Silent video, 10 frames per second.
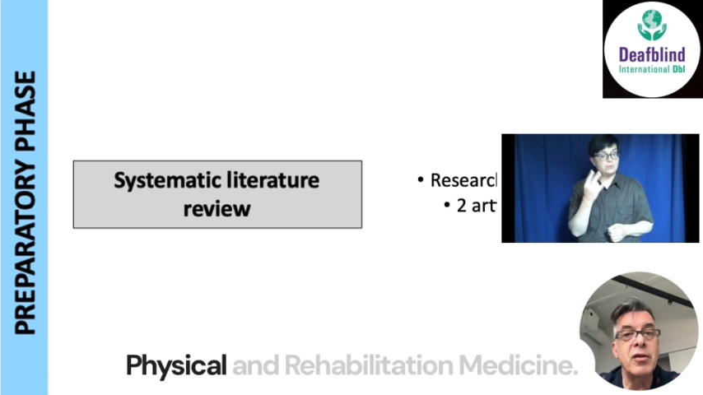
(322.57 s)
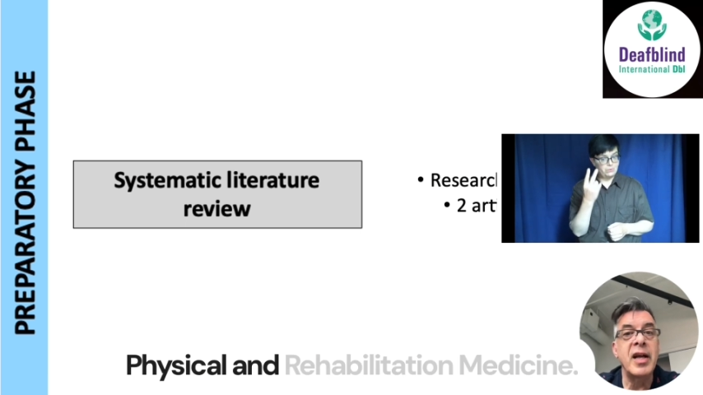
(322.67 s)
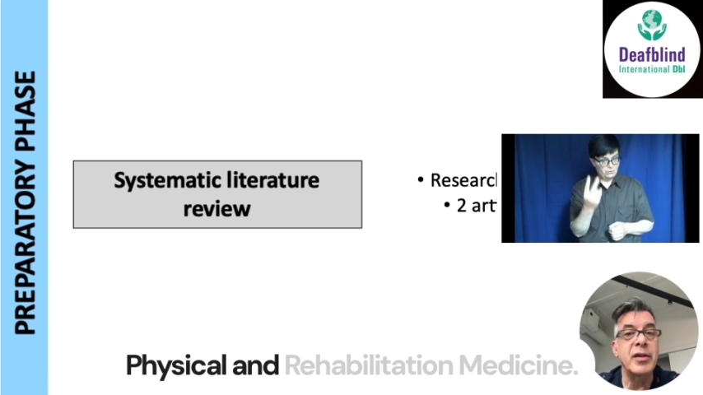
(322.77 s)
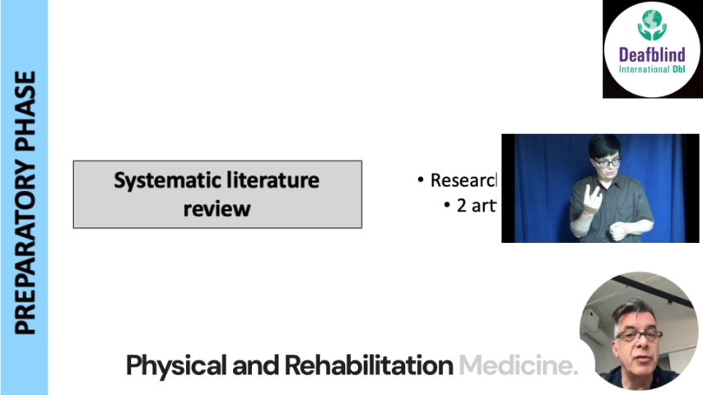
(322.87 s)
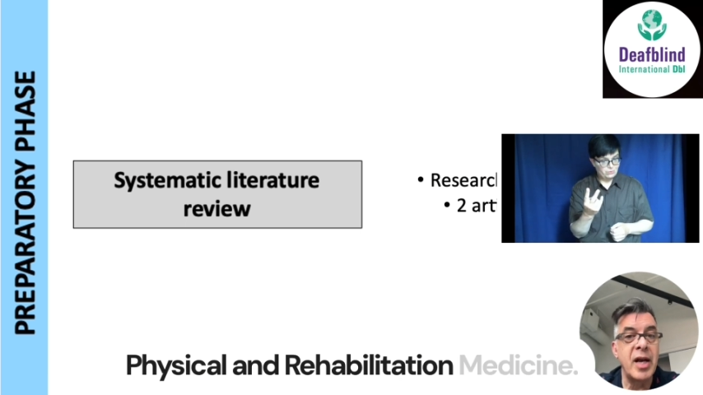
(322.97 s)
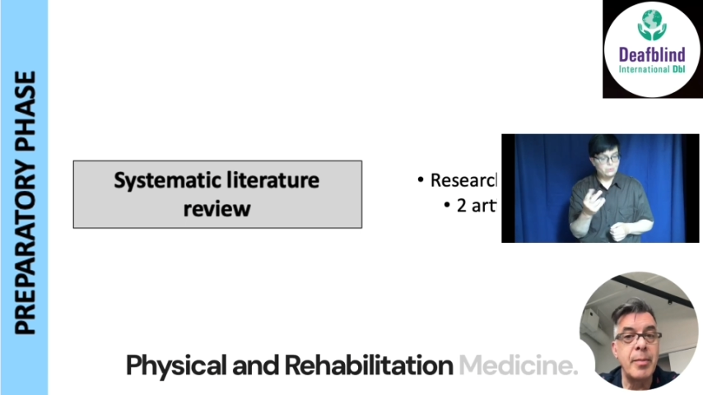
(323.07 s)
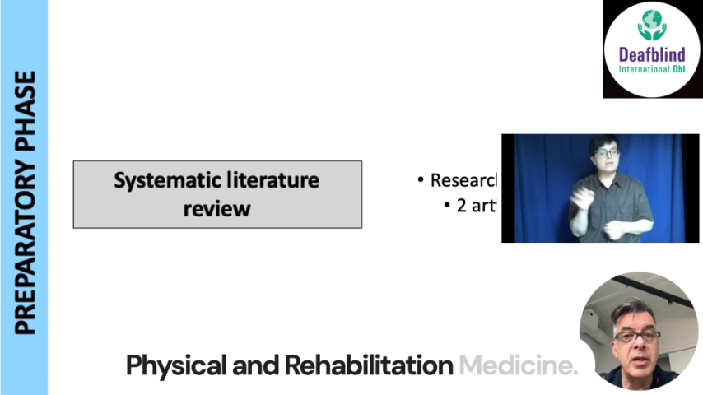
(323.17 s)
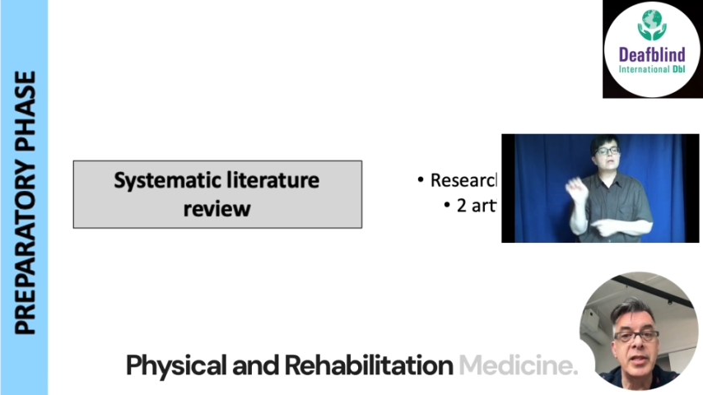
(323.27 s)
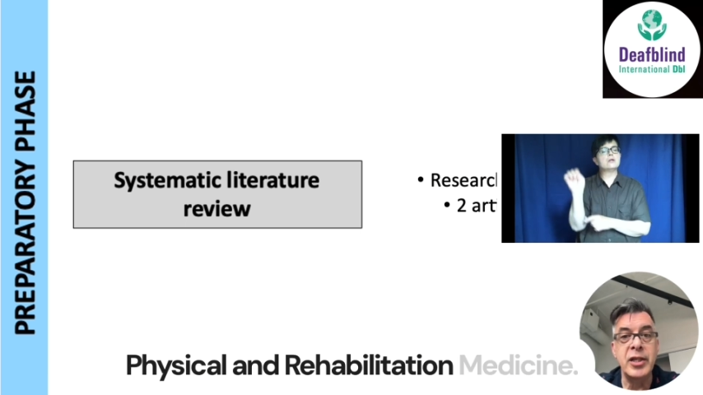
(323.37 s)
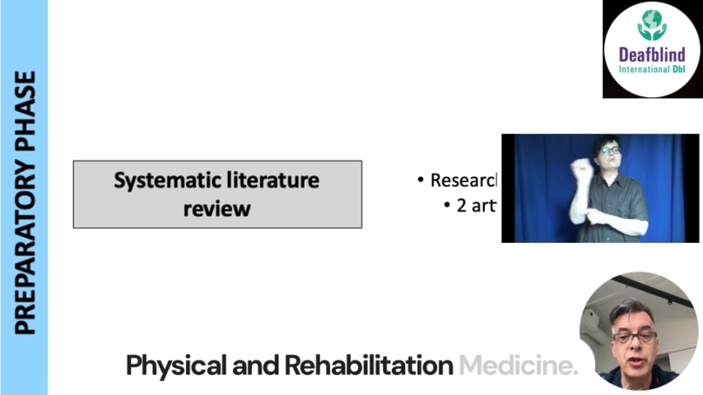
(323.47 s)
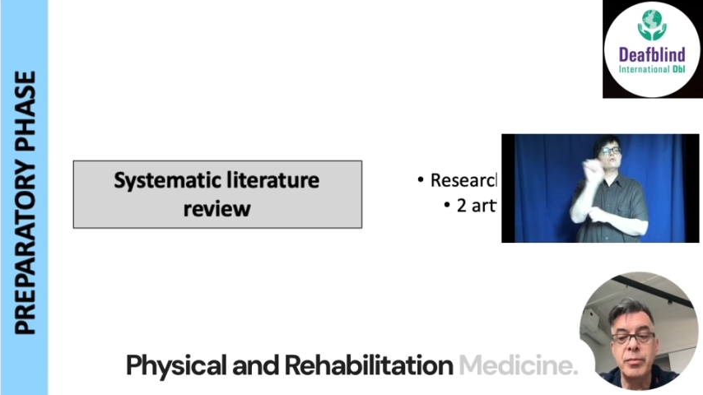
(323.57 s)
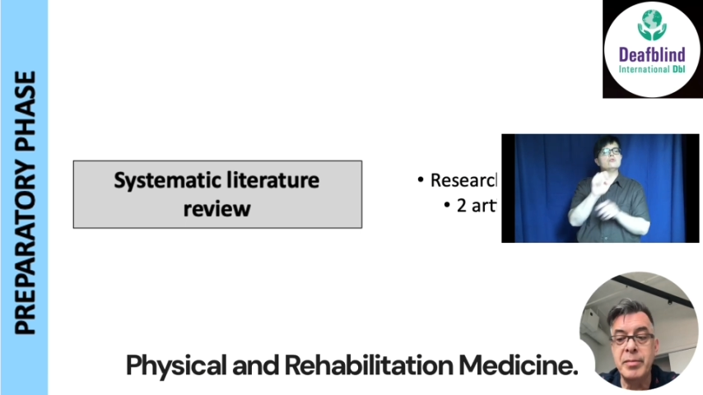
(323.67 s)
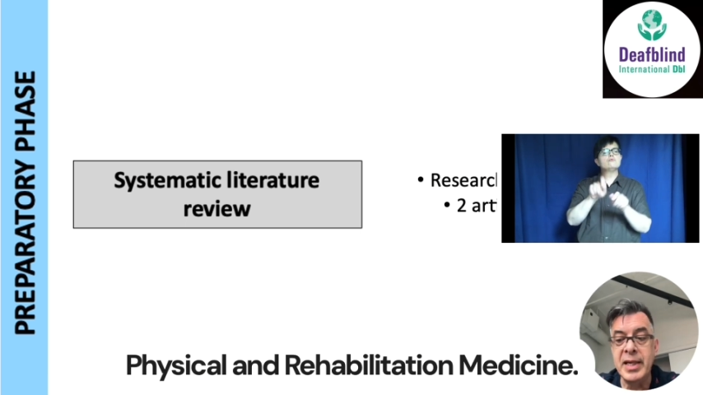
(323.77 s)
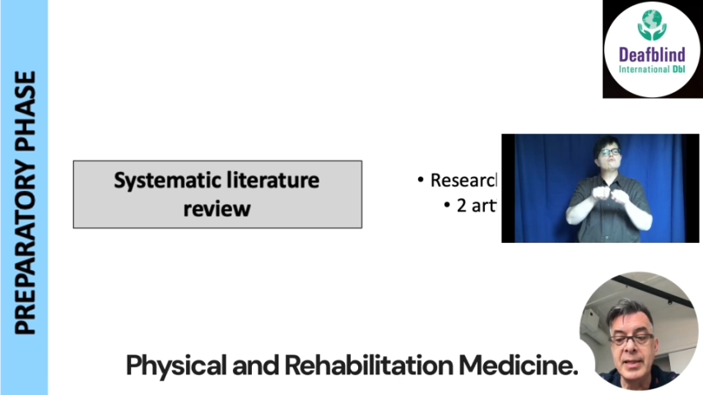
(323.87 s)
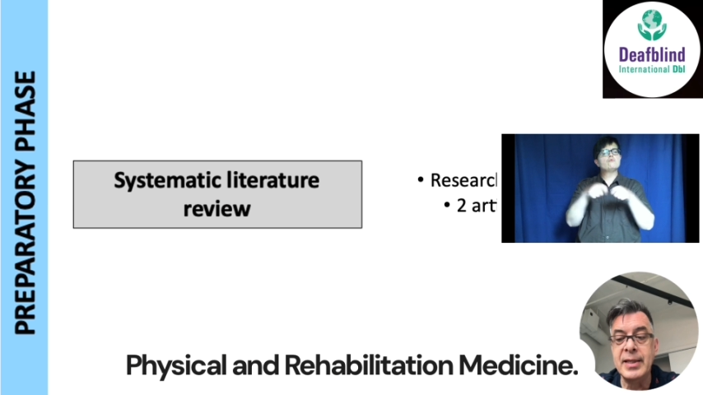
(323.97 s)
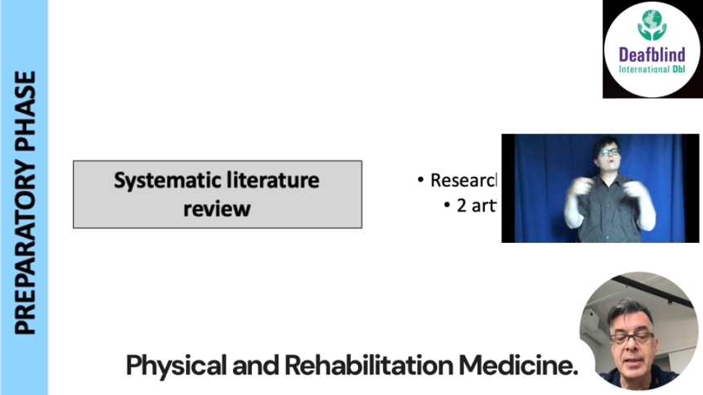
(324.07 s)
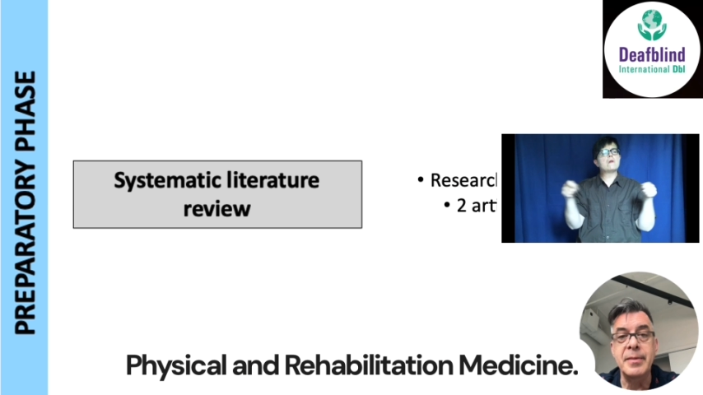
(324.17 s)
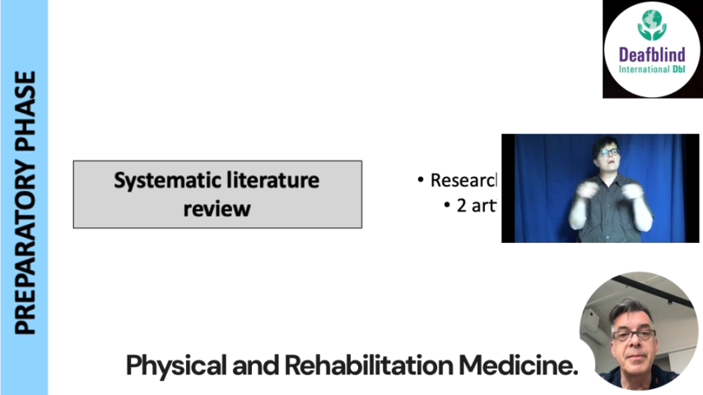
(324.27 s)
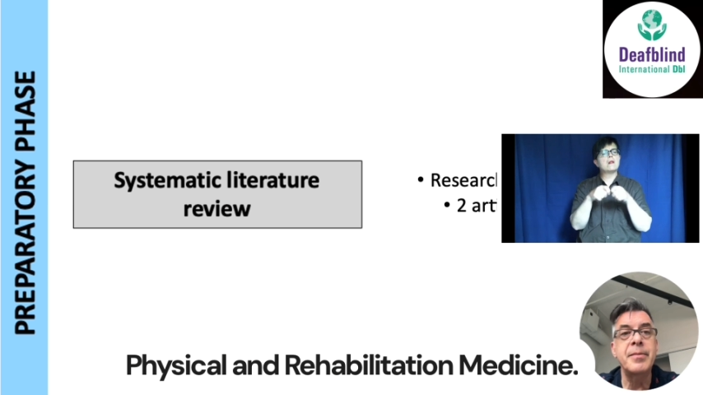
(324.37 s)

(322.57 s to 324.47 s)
and Rehabilitation Medicine.